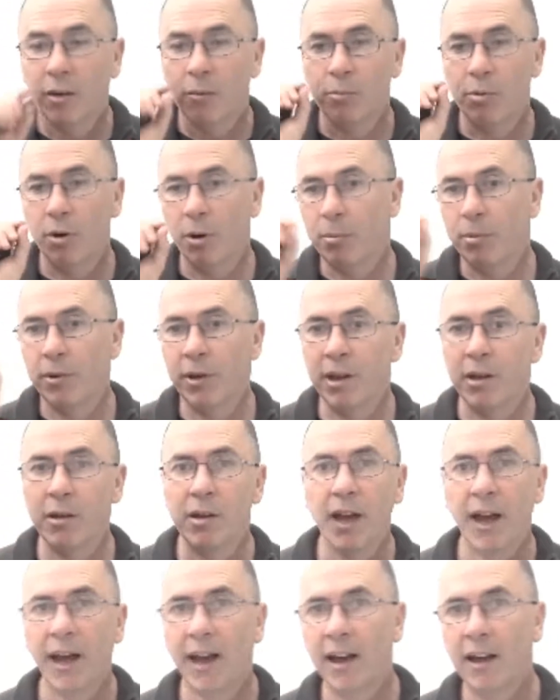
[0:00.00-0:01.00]
property
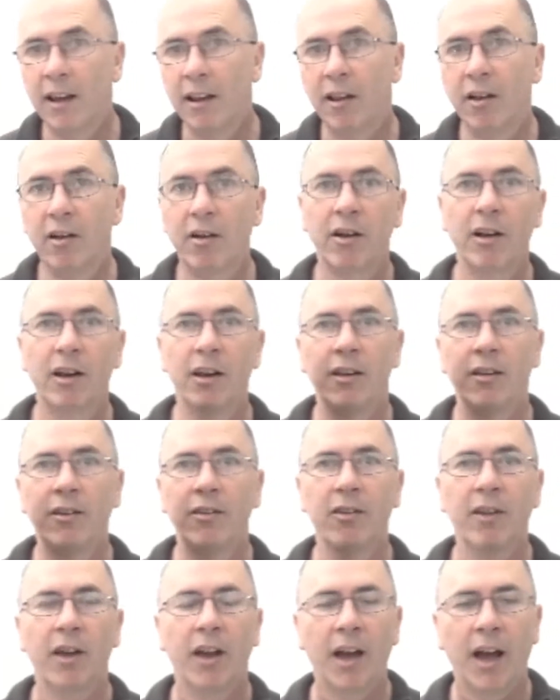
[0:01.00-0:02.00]

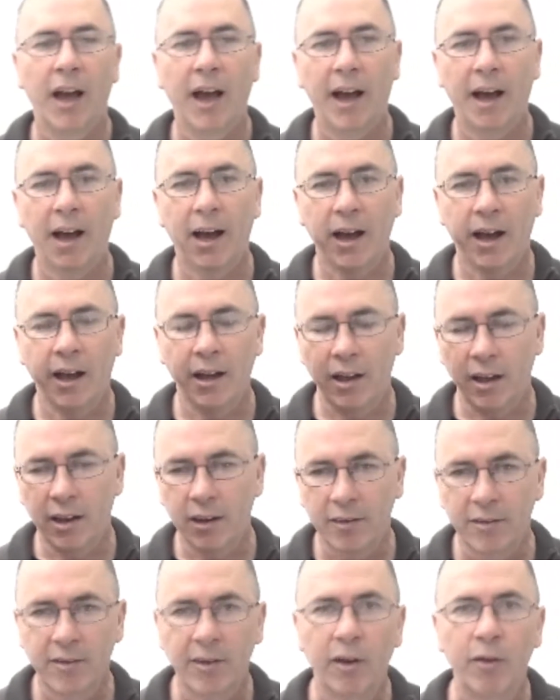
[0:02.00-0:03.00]
outlines, uh,
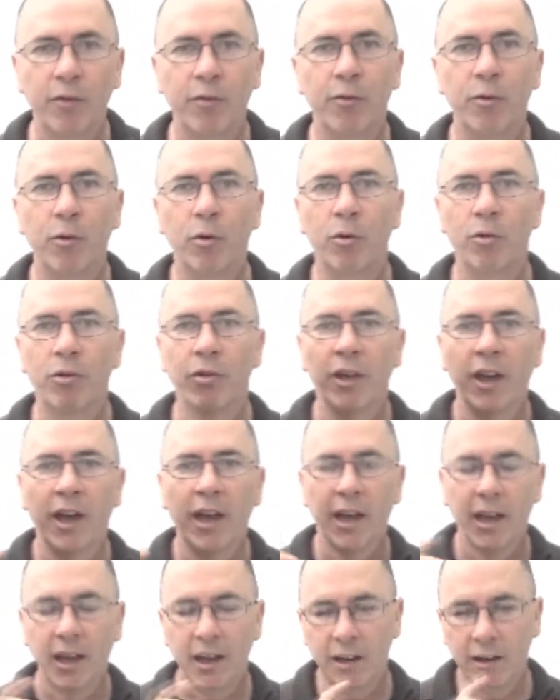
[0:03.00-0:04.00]
and so forth
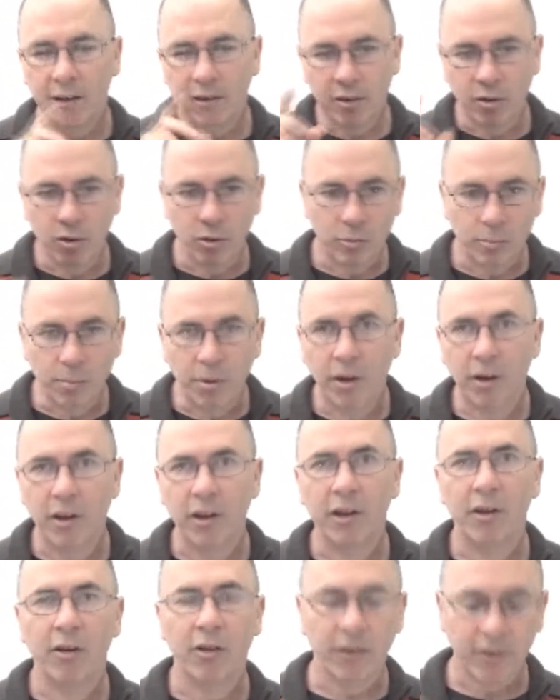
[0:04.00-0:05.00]
into
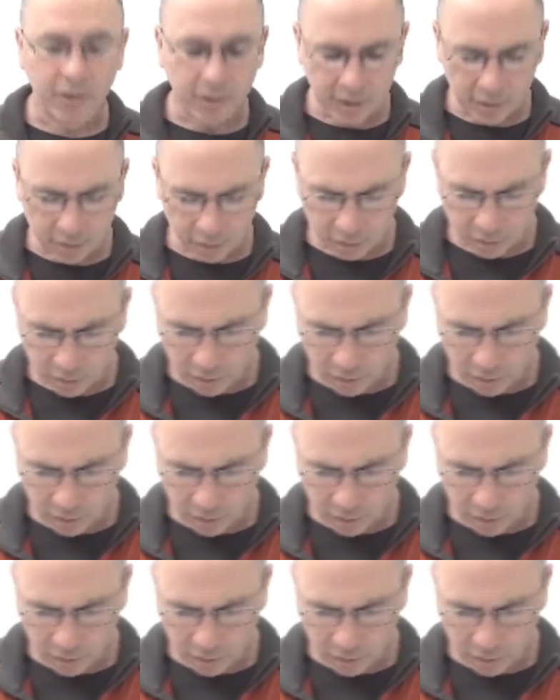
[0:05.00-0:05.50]
polygons in your